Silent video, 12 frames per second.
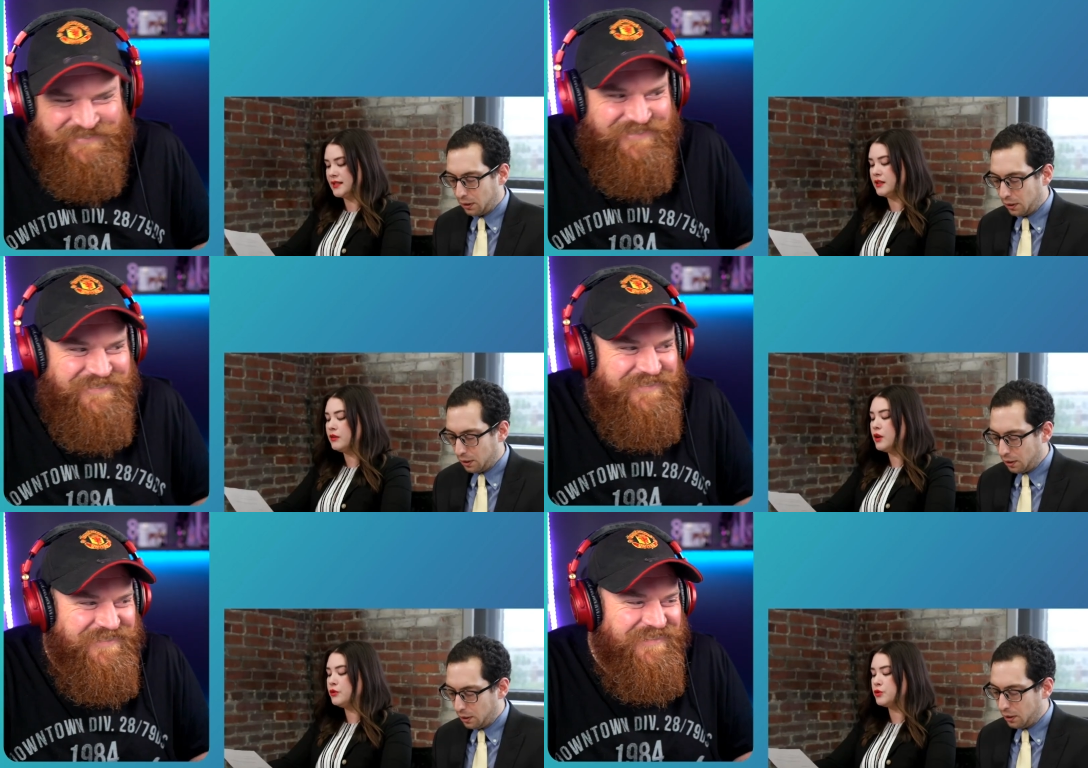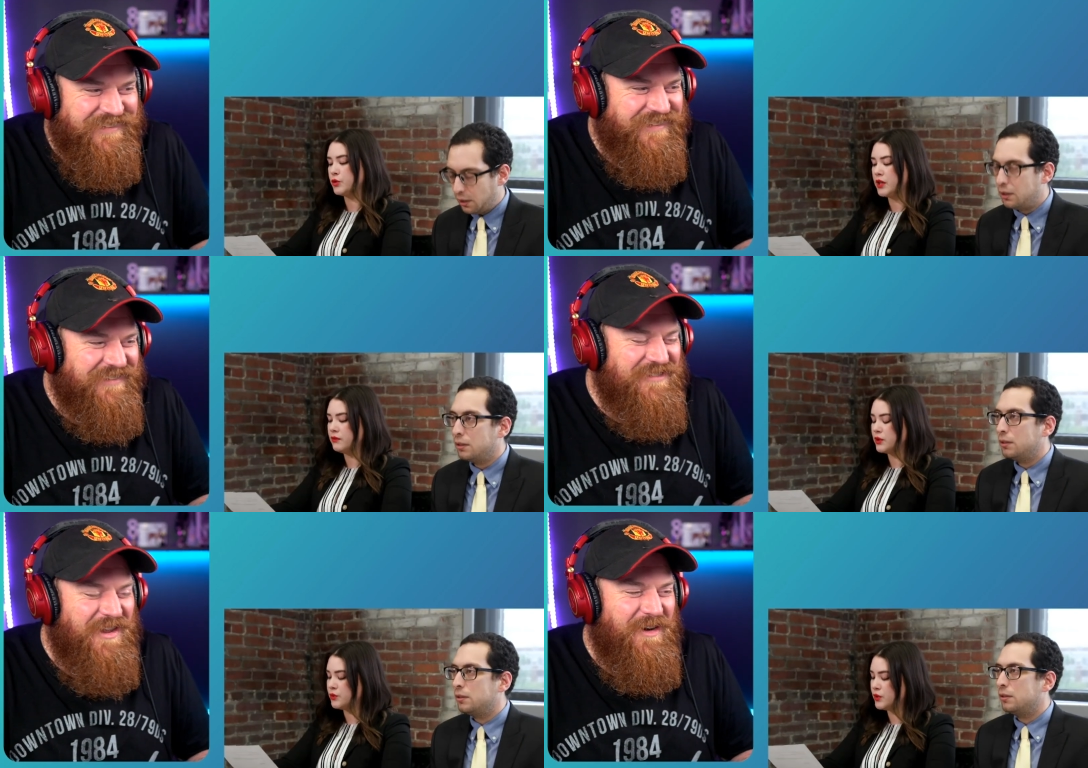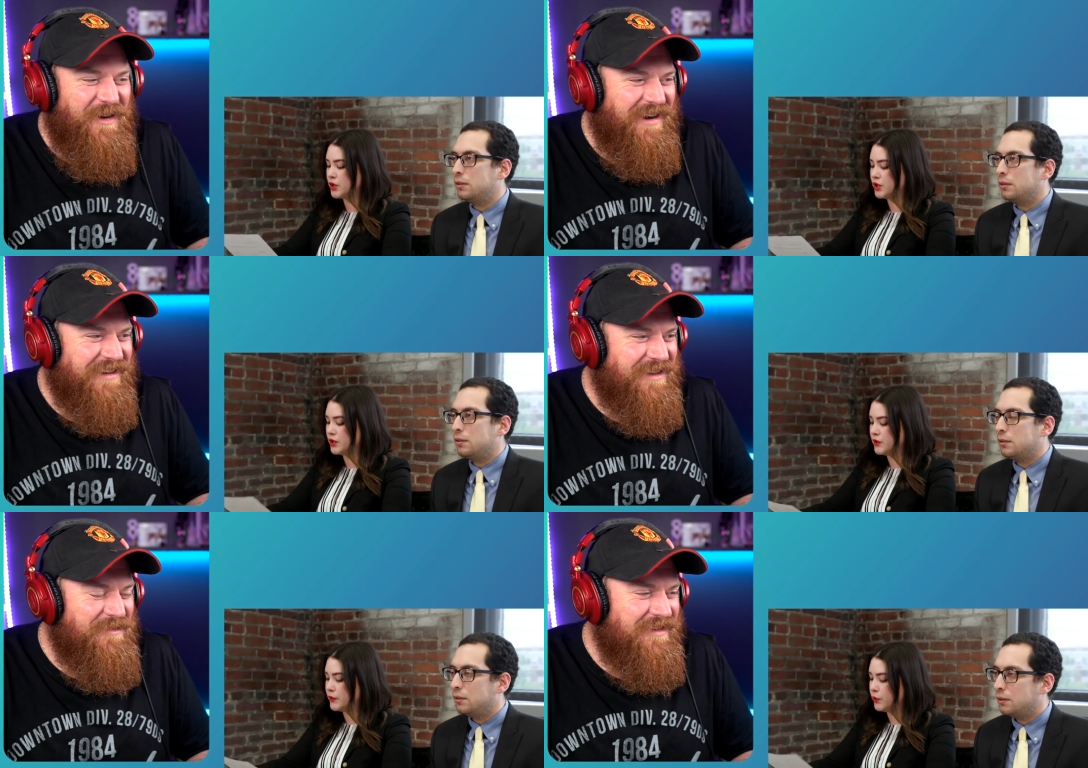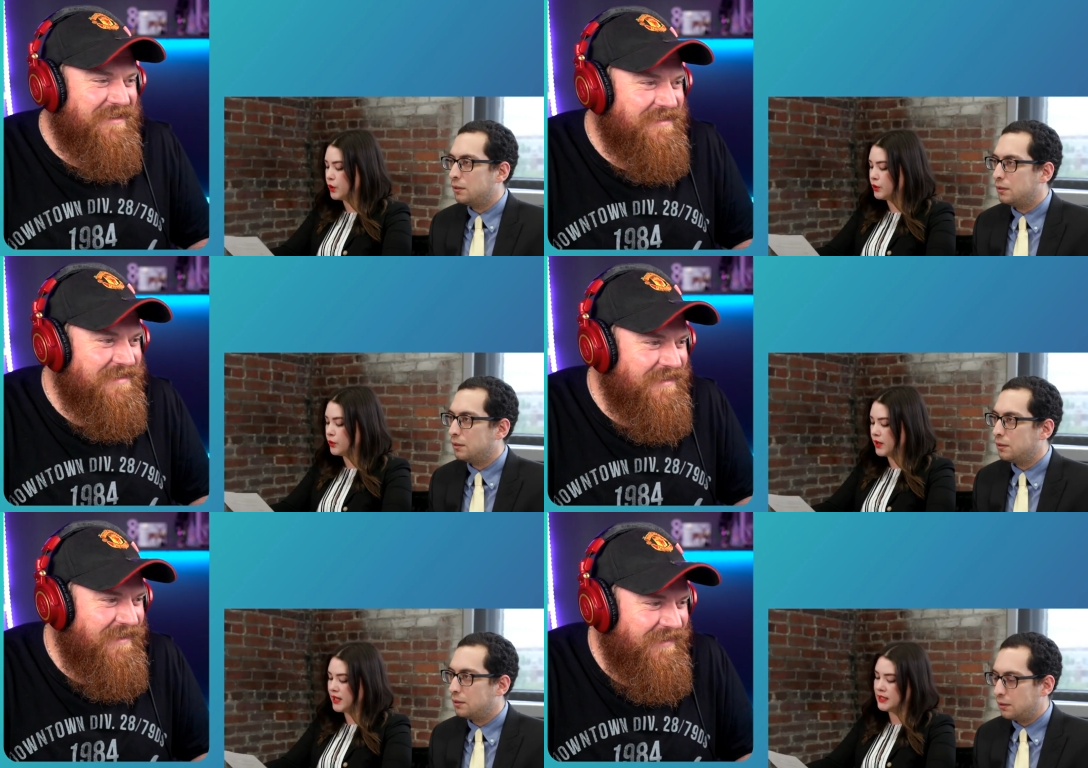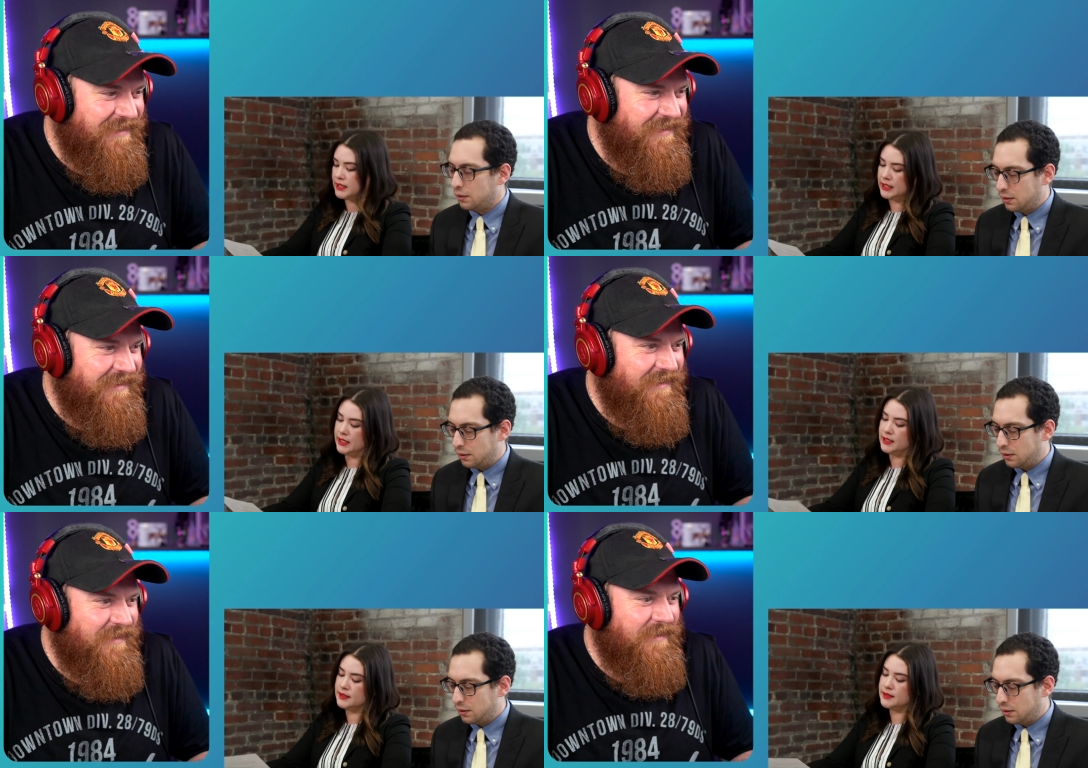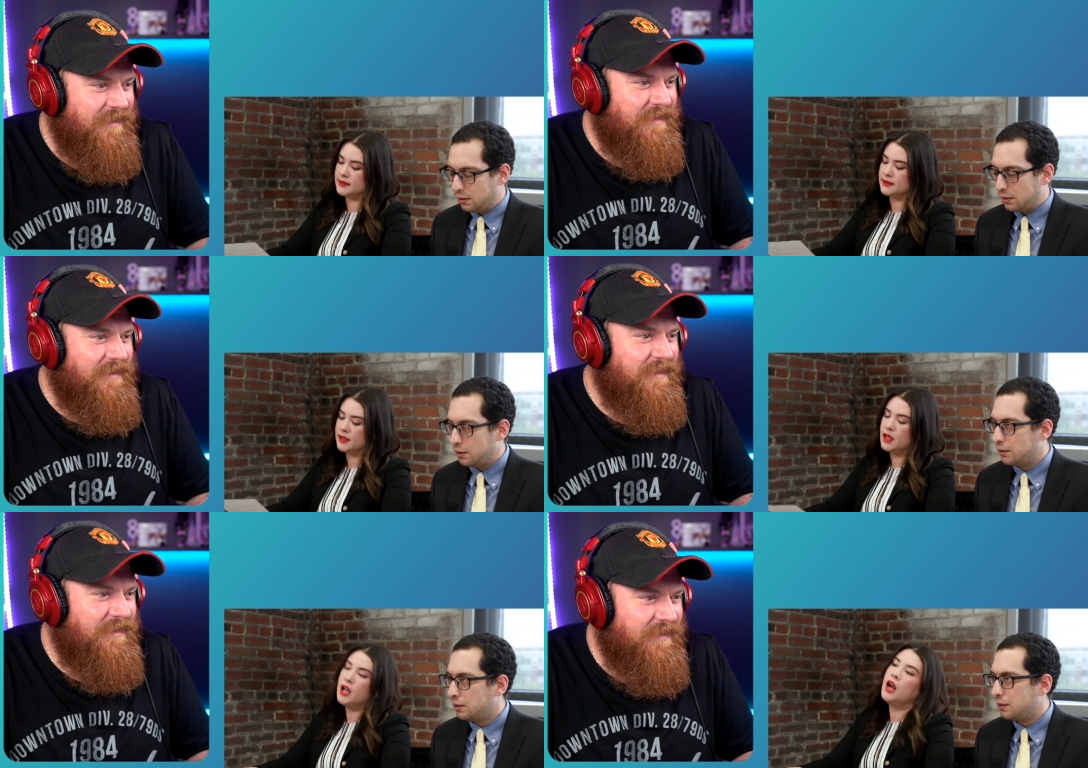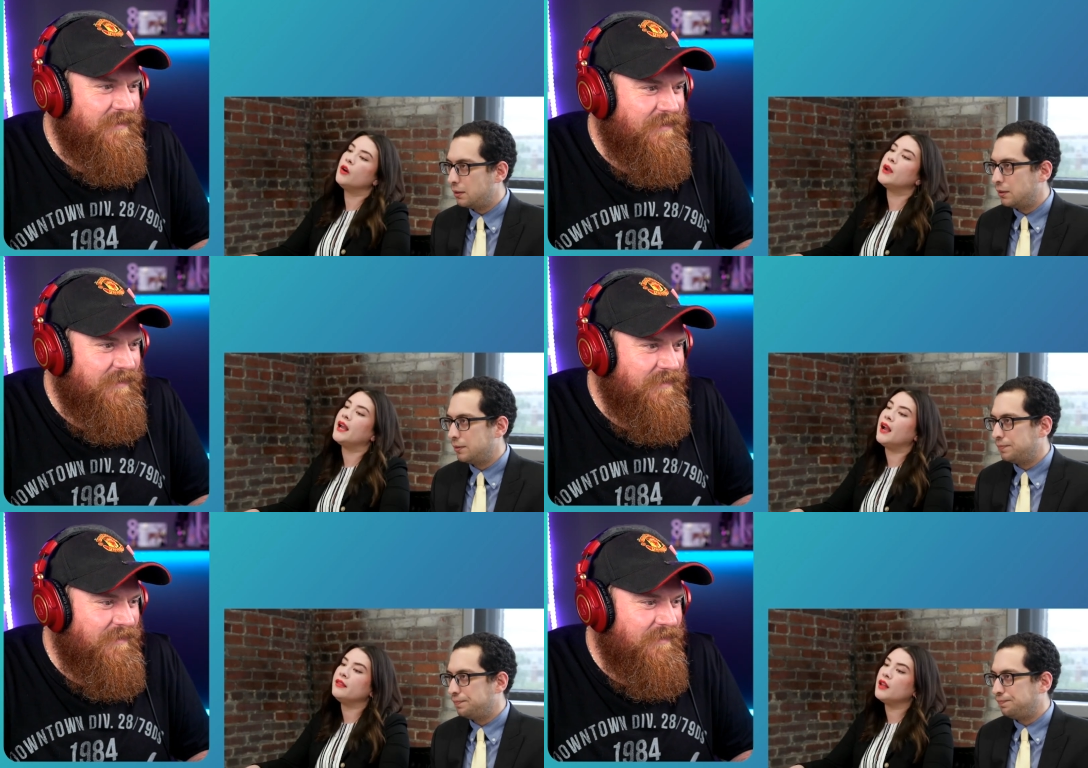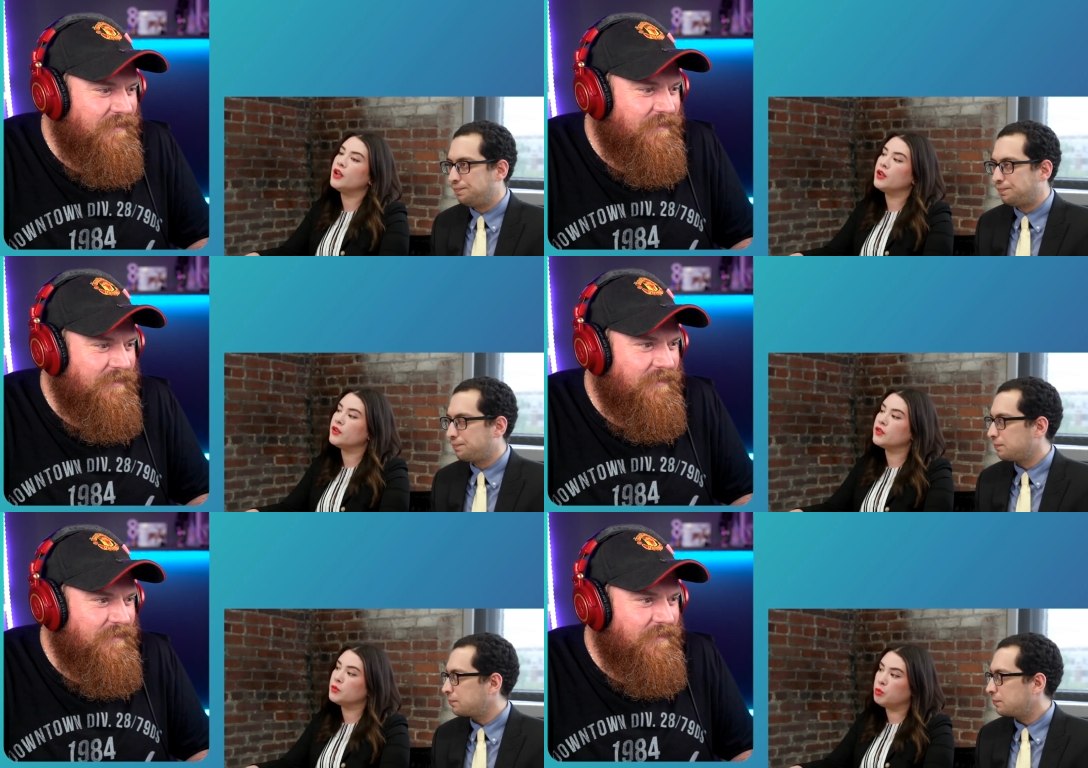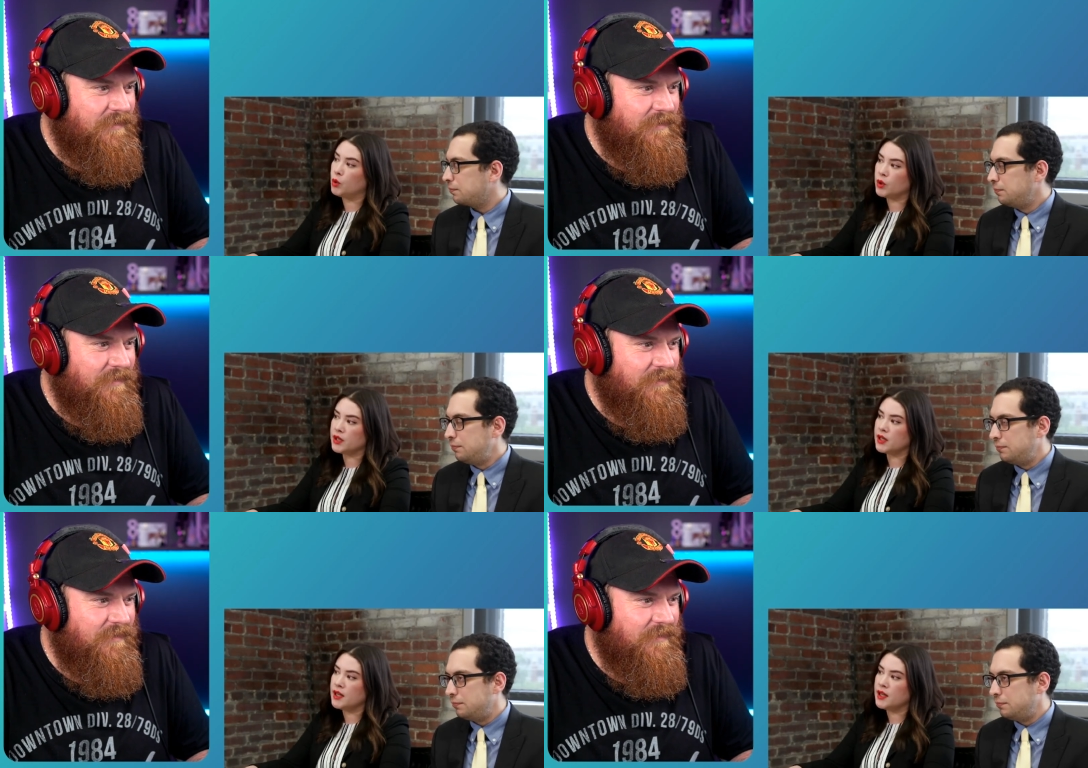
Speaker 1: 0 treat restrictions for grandkids. Okay, I thought y'all supported